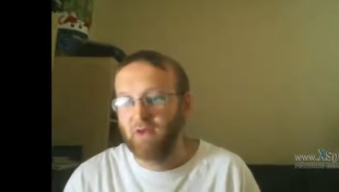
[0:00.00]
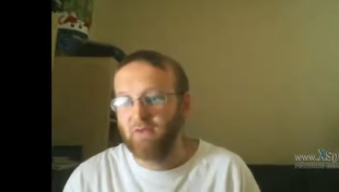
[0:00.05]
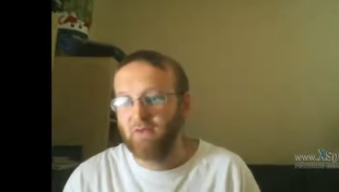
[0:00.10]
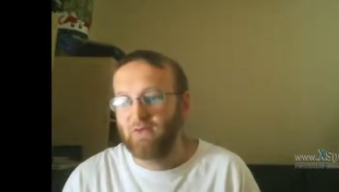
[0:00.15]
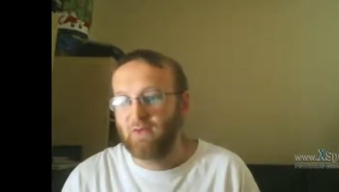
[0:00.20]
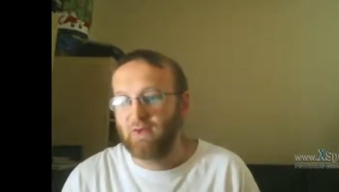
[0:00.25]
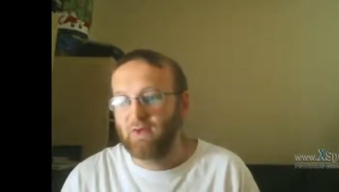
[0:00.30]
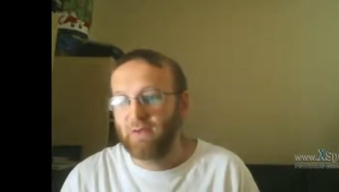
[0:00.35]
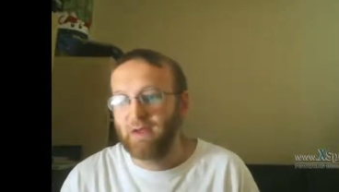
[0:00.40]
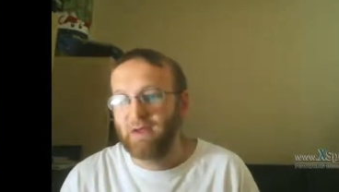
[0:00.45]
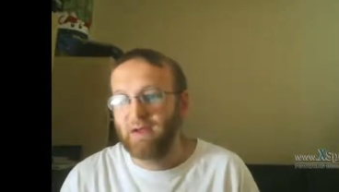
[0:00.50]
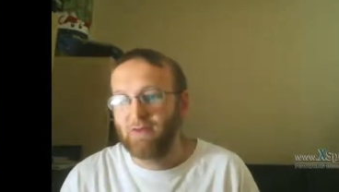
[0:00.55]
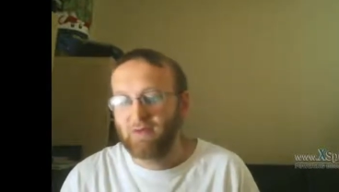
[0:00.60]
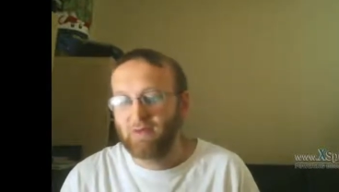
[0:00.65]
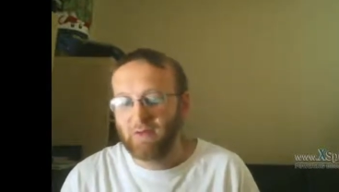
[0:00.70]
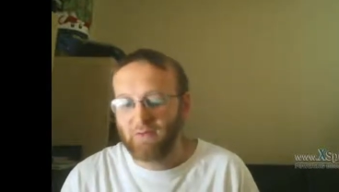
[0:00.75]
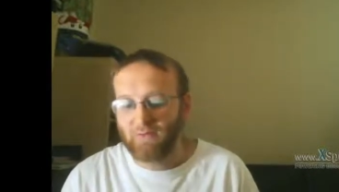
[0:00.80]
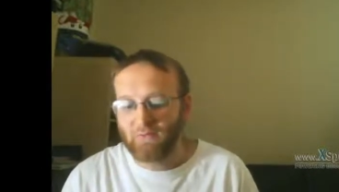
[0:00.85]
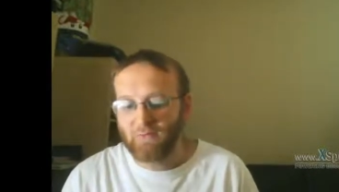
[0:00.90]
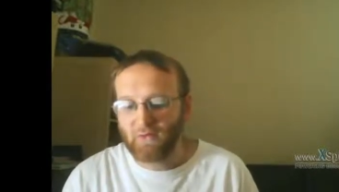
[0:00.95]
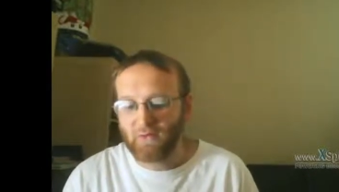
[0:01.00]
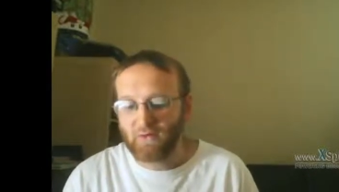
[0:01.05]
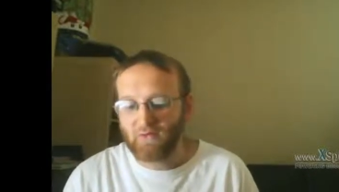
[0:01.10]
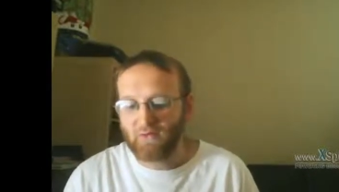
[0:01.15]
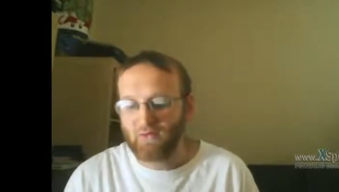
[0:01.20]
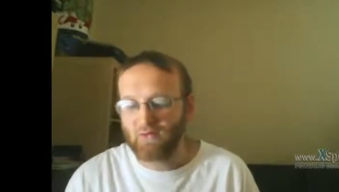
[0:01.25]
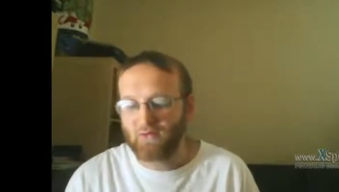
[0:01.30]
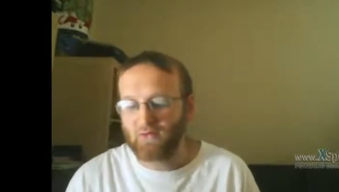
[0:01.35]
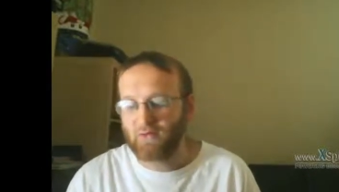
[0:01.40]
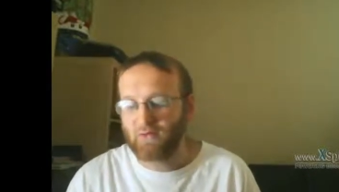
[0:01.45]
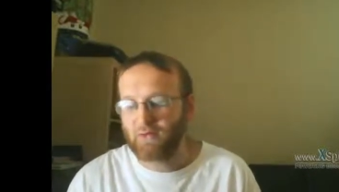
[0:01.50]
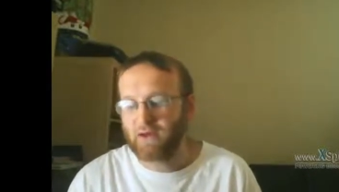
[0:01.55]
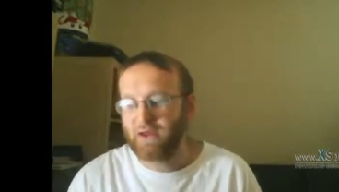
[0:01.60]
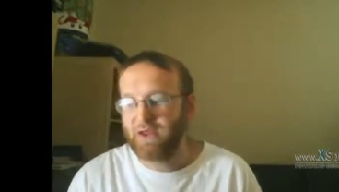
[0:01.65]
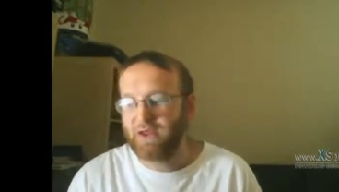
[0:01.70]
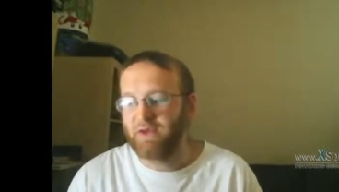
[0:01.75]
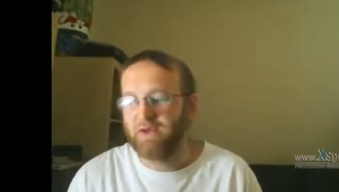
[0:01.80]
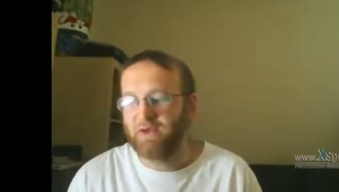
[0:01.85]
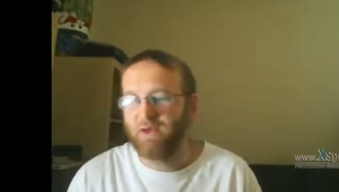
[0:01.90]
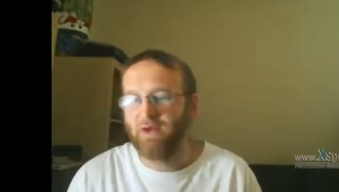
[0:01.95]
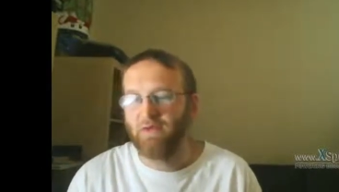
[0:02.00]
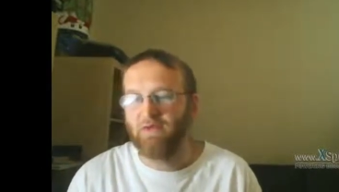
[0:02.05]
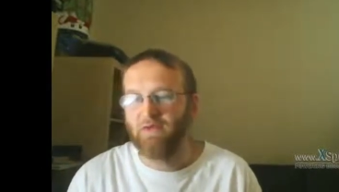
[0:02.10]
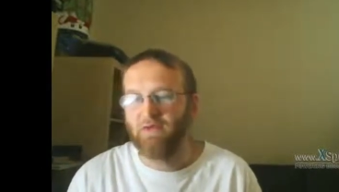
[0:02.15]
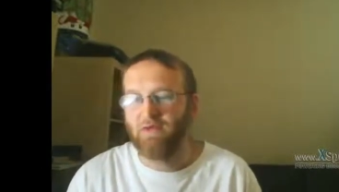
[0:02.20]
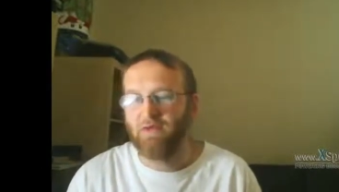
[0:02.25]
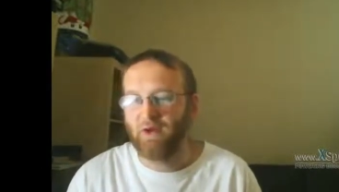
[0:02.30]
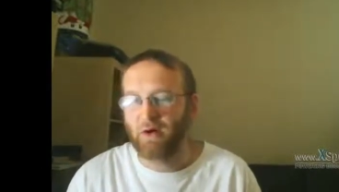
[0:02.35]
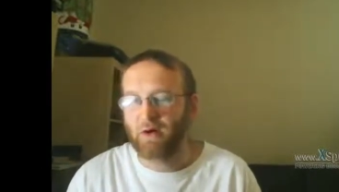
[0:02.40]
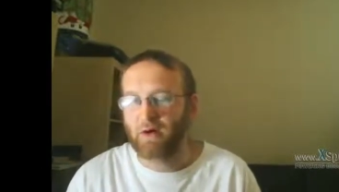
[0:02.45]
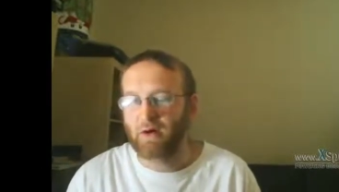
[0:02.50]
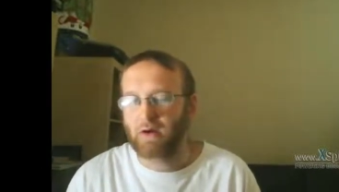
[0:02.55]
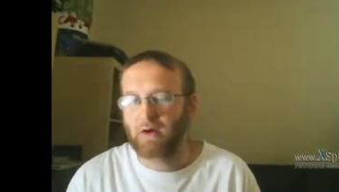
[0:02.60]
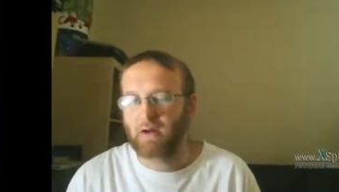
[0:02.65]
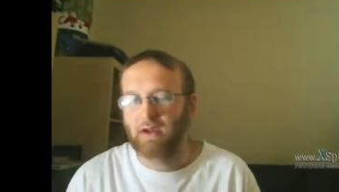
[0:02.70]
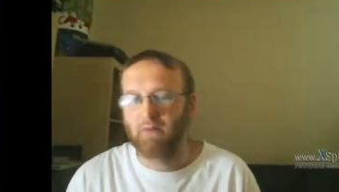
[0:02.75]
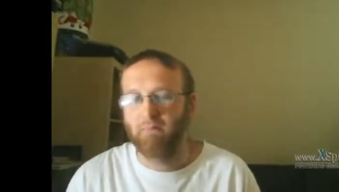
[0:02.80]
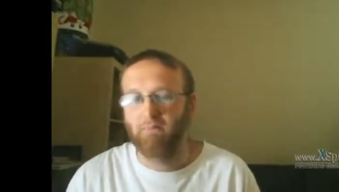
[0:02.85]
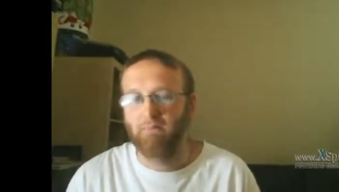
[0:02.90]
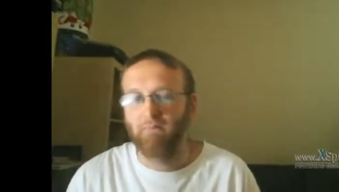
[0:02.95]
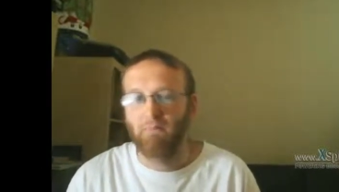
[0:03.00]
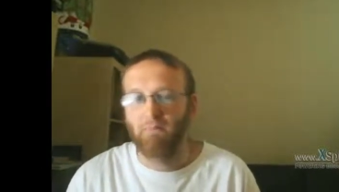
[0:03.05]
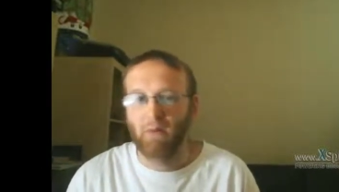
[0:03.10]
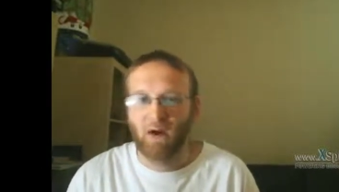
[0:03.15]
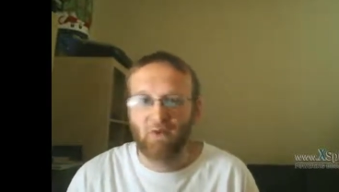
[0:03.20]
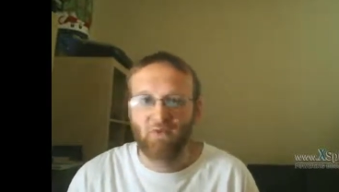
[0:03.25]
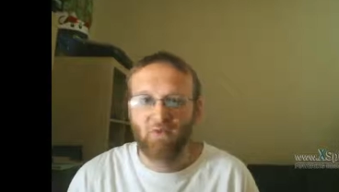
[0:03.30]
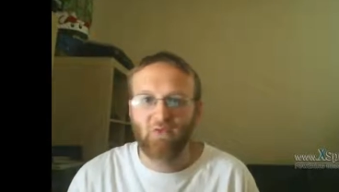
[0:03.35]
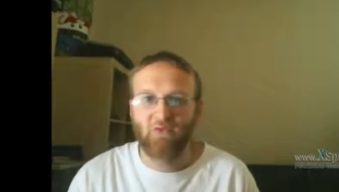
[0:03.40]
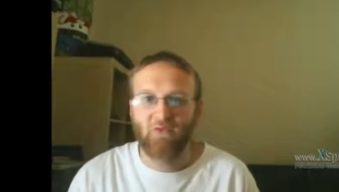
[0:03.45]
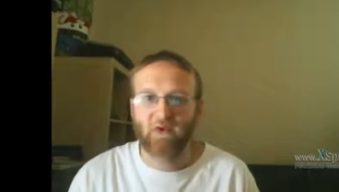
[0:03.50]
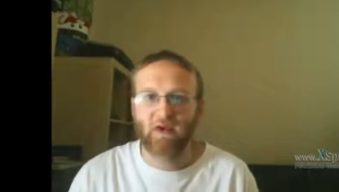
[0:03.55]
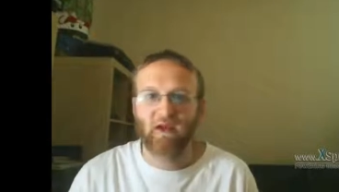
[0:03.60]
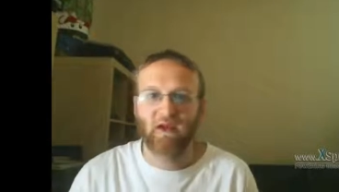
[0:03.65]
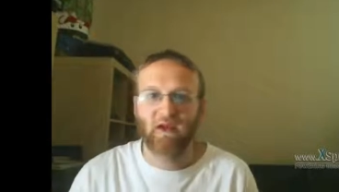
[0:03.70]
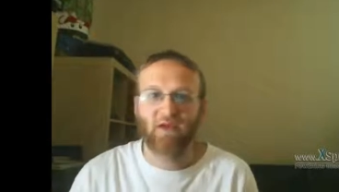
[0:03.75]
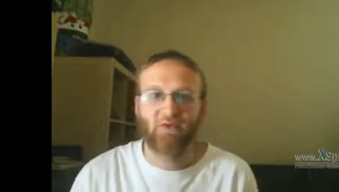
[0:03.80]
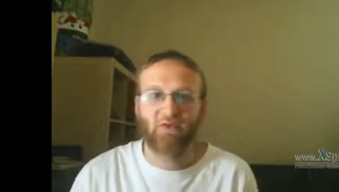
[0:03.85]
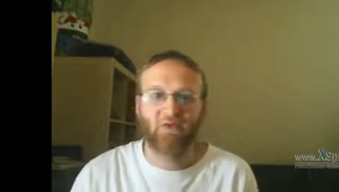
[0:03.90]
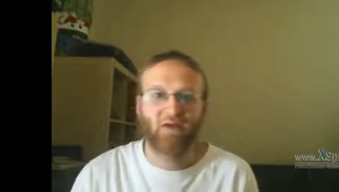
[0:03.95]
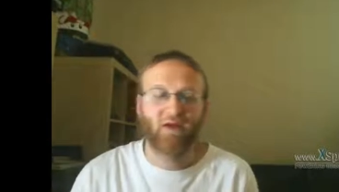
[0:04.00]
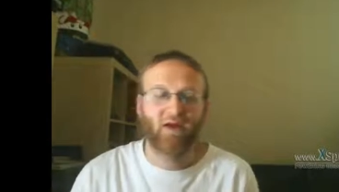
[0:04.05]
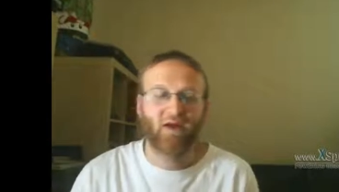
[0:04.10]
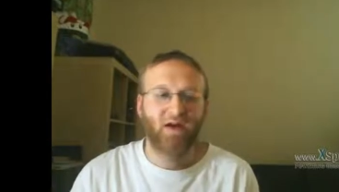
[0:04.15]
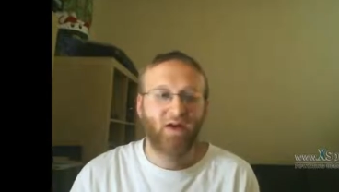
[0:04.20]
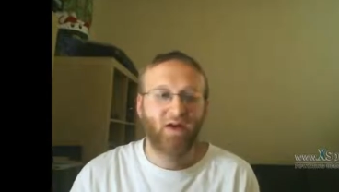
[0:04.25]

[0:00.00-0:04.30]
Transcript: So we go into this furniture store, and it is dark and musty, and